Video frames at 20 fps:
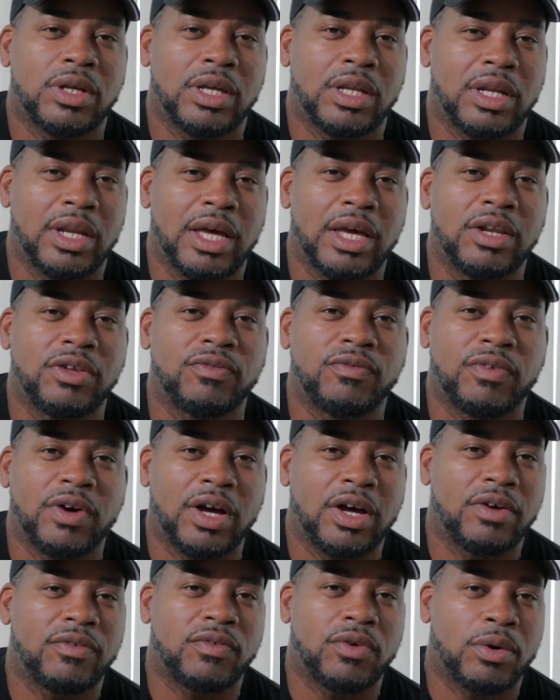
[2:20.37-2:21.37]
and 85
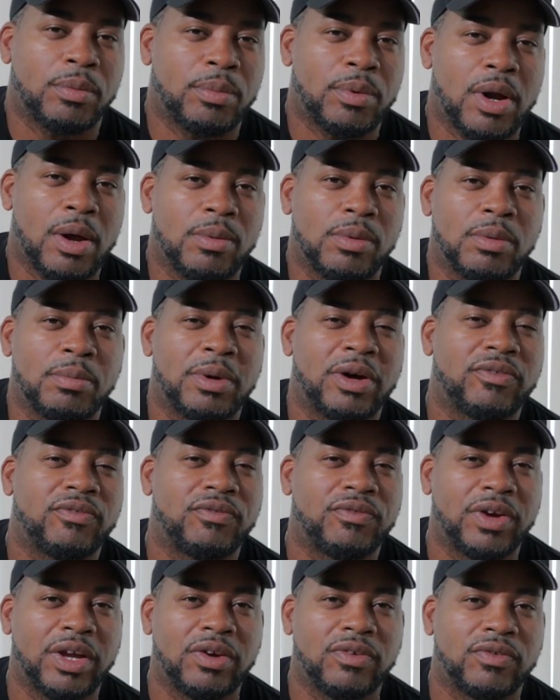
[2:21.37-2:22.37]
are probably
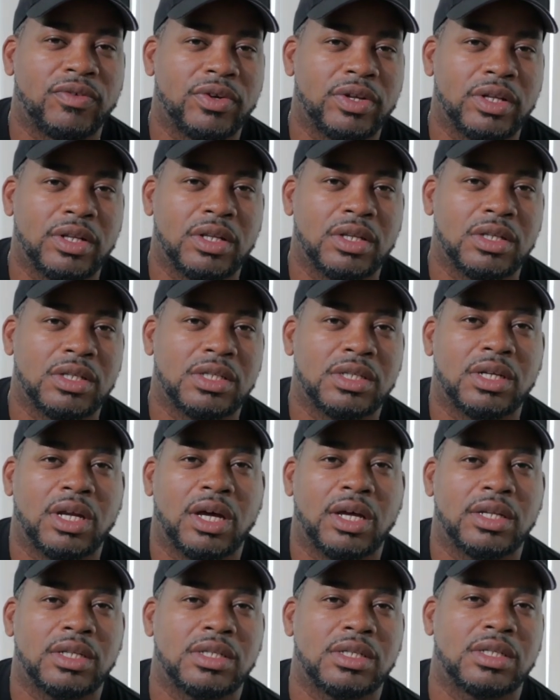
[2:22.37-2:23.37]
my favorite
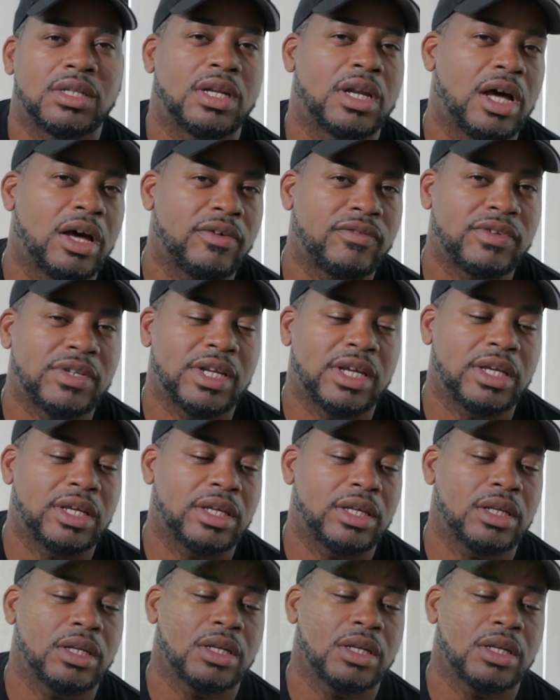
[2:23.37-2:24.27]
shots that I've taken.